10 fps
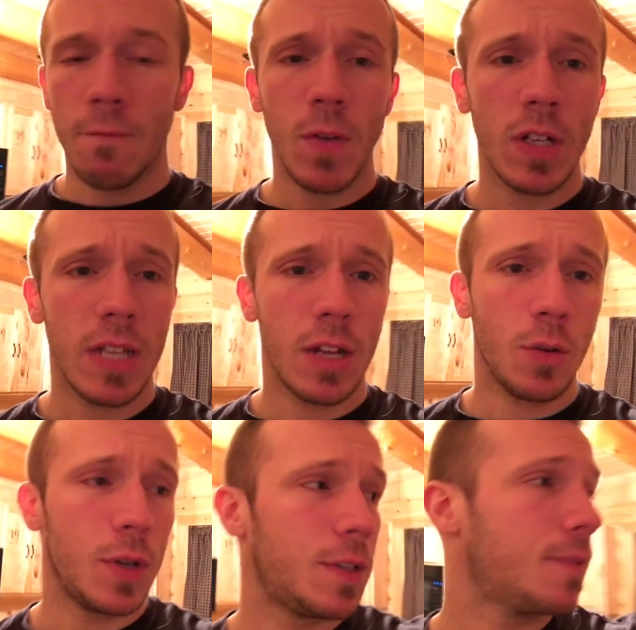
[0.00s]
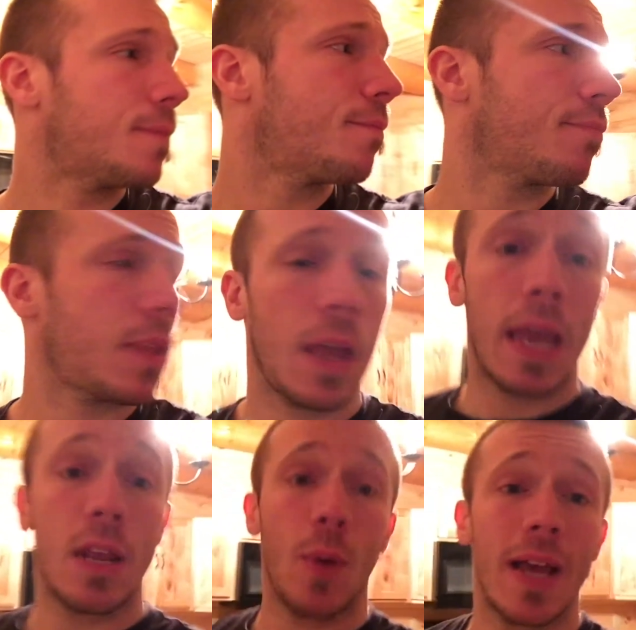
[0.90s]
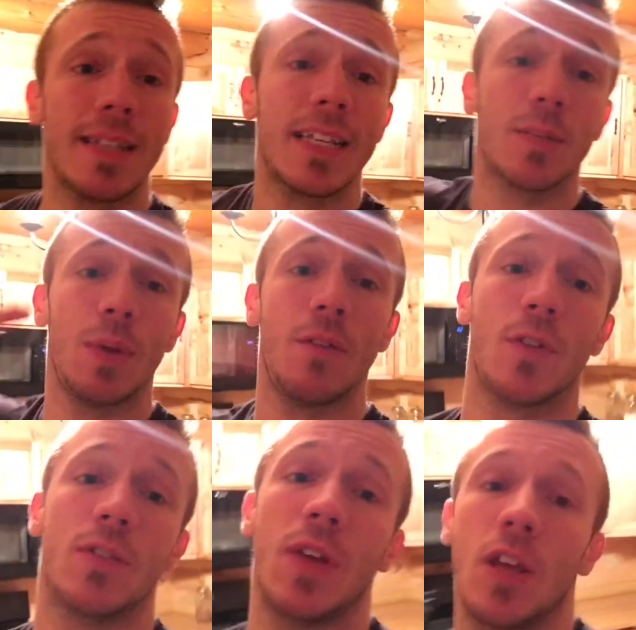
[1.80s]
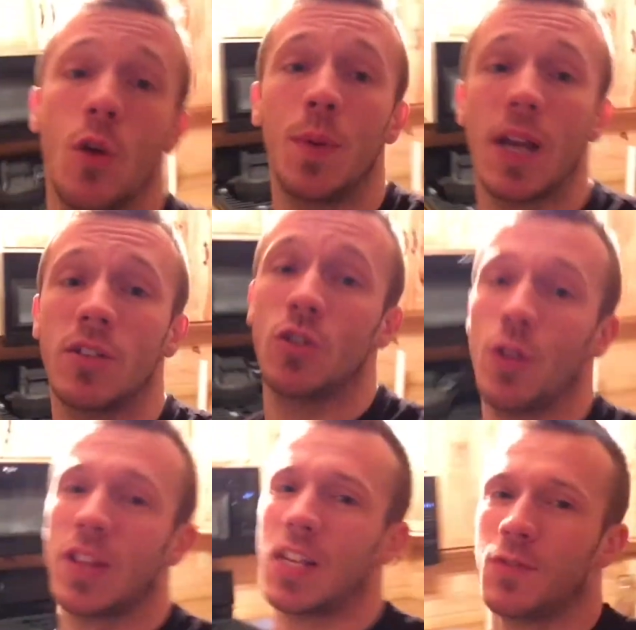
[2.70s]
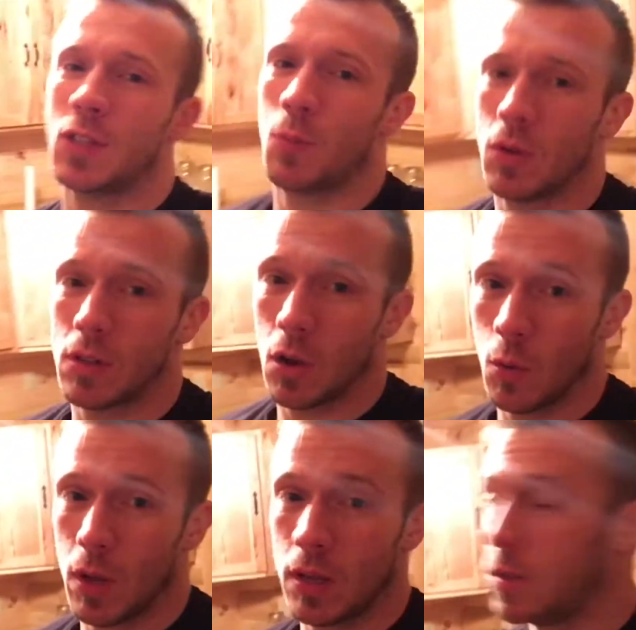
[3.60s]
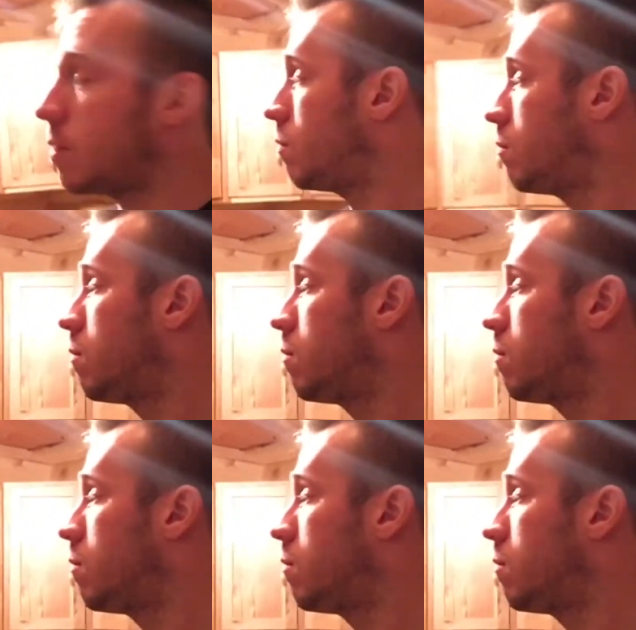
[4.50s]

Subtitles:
Fuck's that noise. Anyways, that's gonna be it for this video. Hope you guys enjoyed it. Thanks for the support as always.